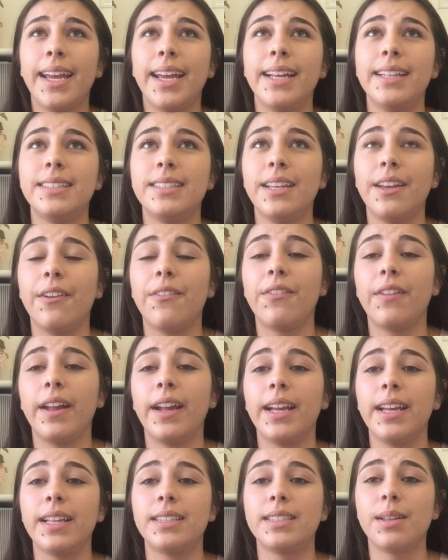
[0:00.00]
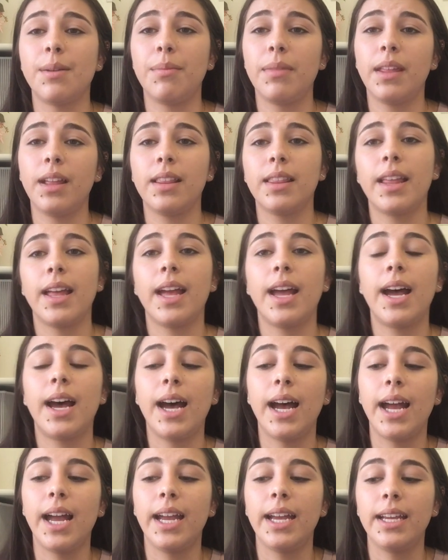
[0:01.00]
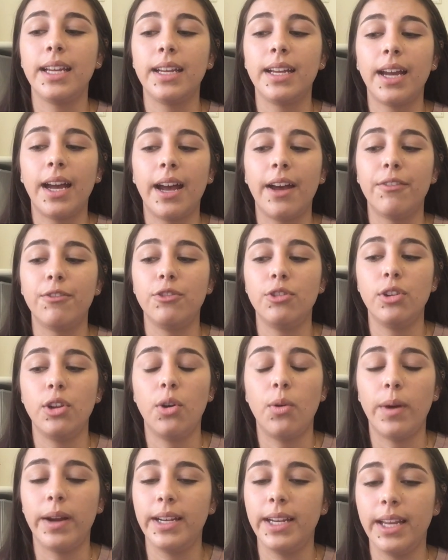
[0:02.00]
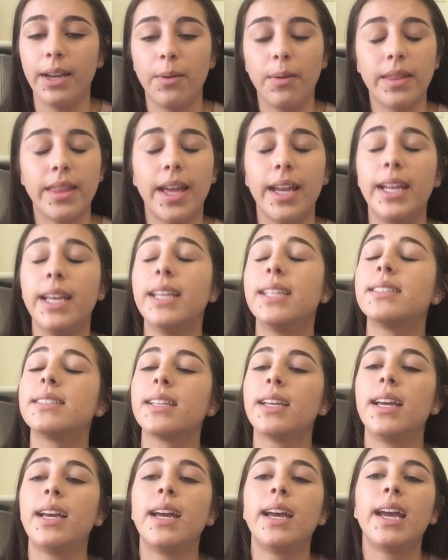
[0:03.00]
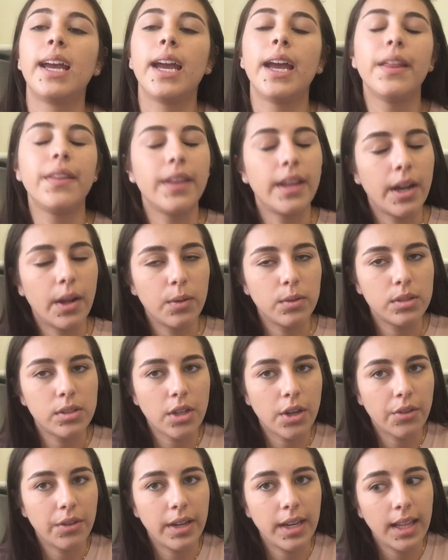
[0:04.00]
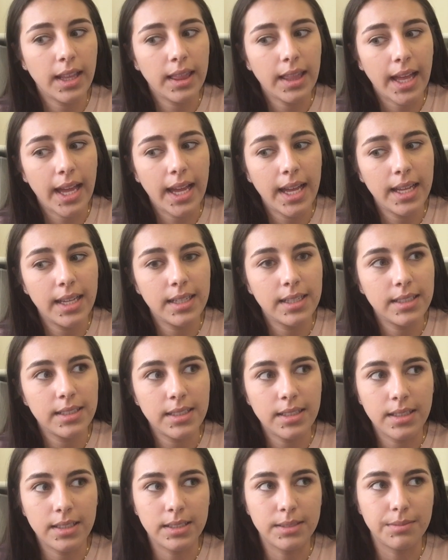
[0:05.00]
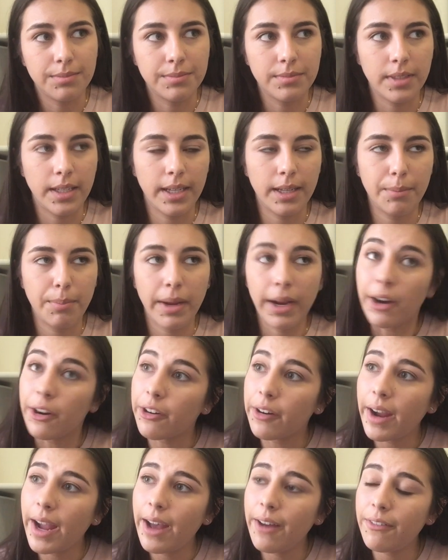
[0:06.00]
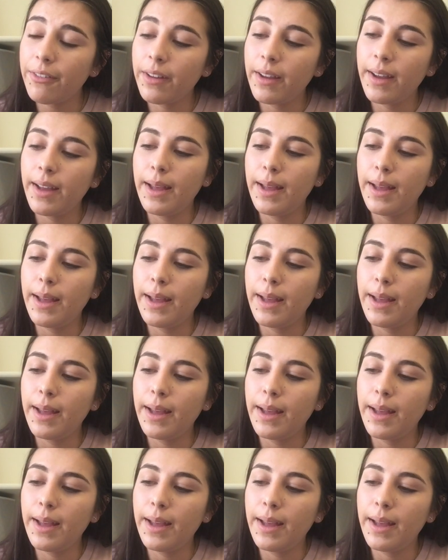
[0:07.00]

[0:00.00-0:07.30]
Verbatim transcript: and see if like it's something that I have no idea what that is and then I would start reading that um, like paragraph